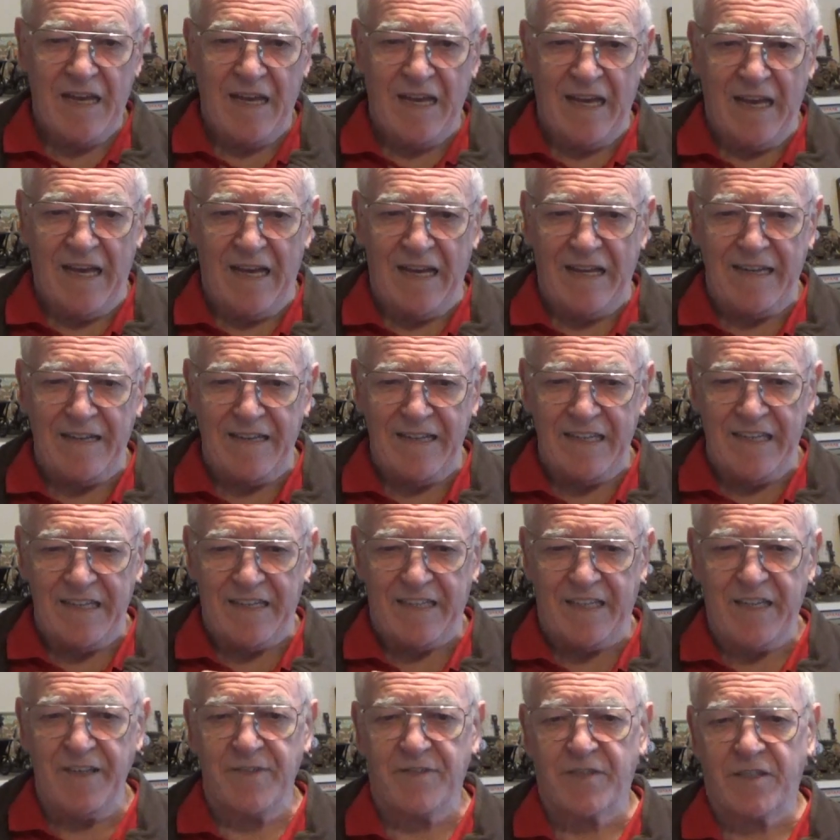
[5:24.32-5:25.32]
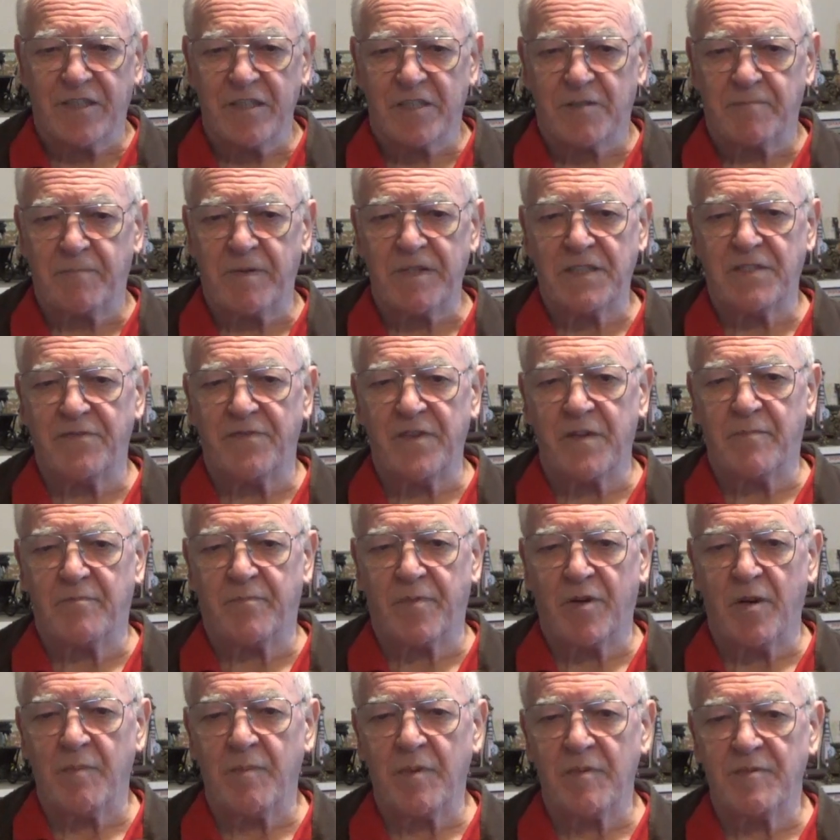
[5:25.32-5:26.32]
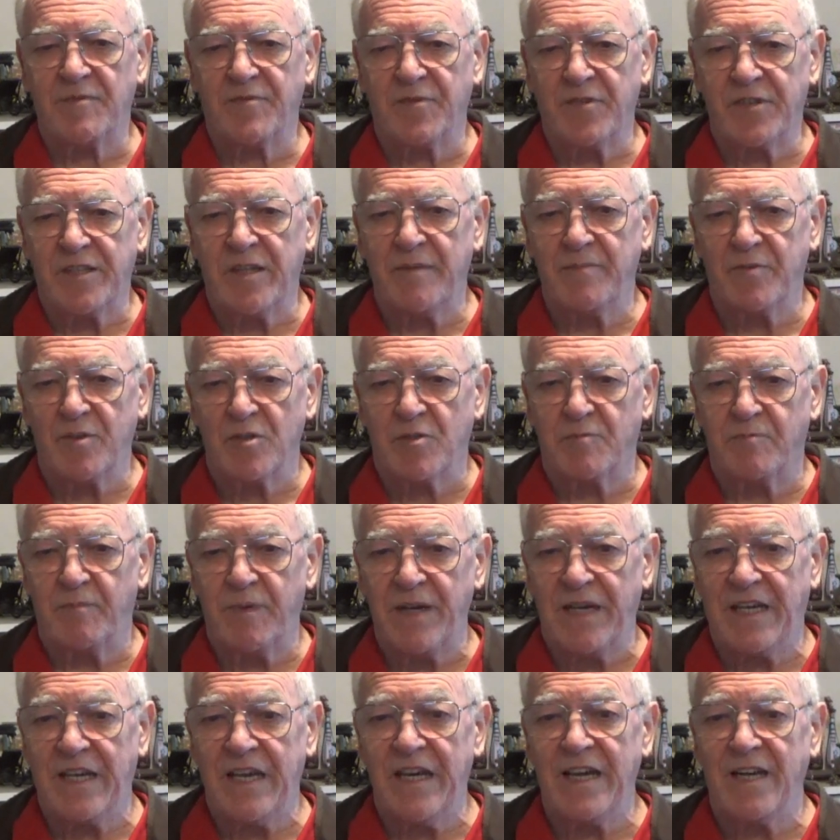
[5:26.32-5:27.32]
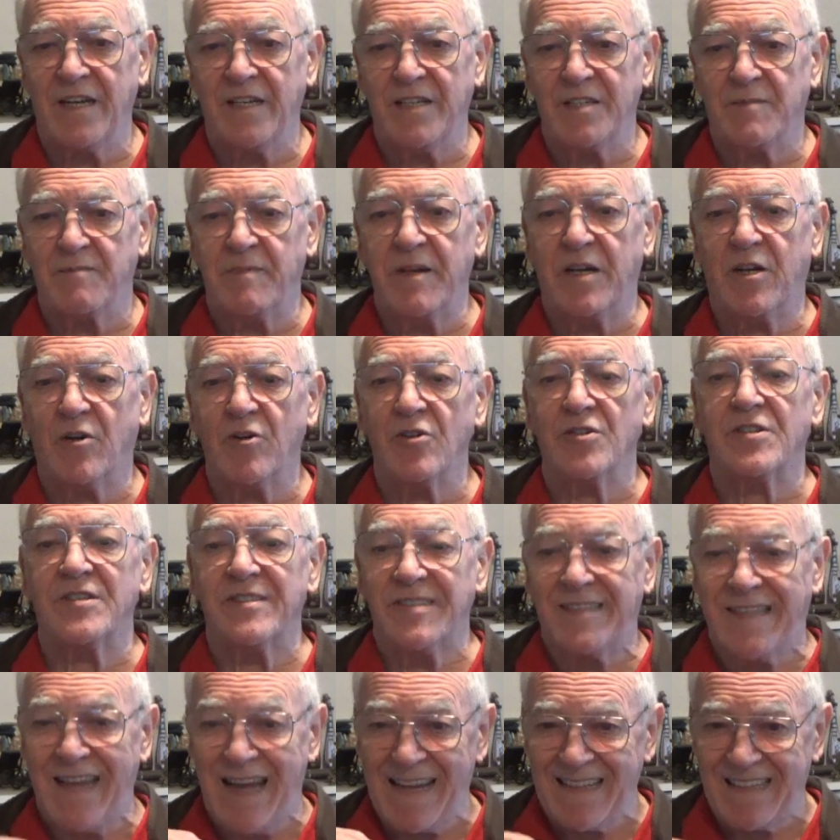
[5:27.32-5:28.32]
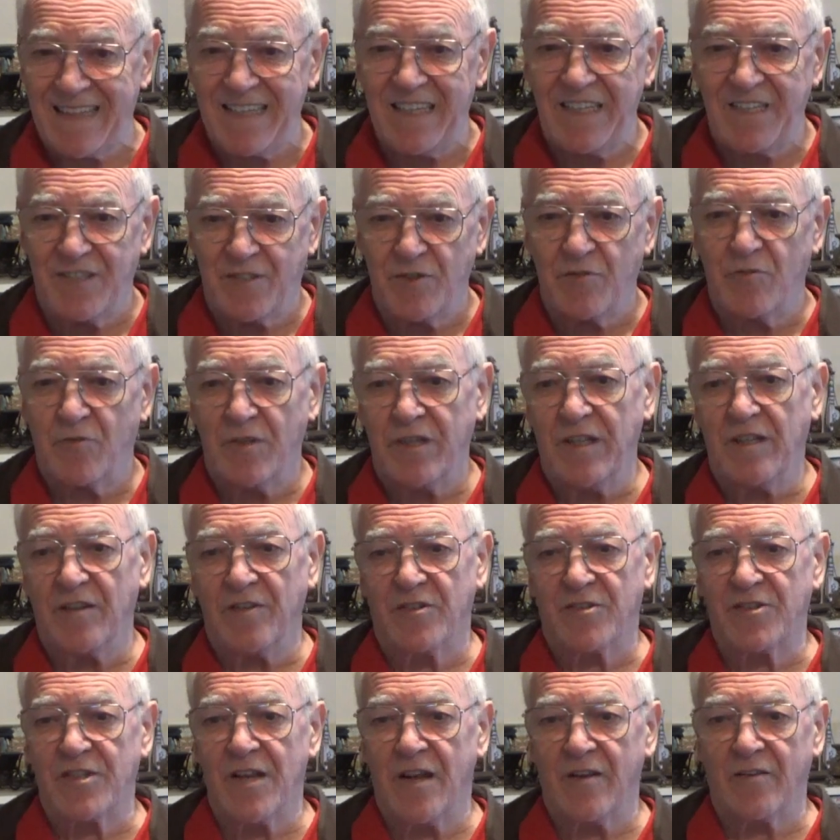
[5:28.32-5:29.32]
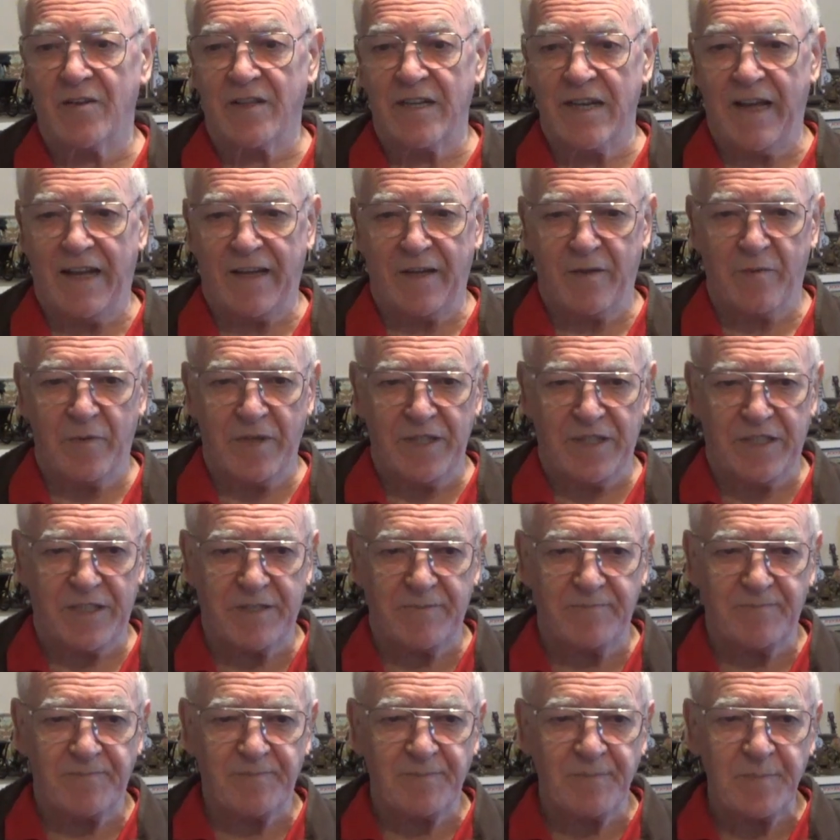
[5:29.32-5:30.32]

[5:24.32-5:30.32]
And it gives specific problems for them to speak English, because that is a real sound language.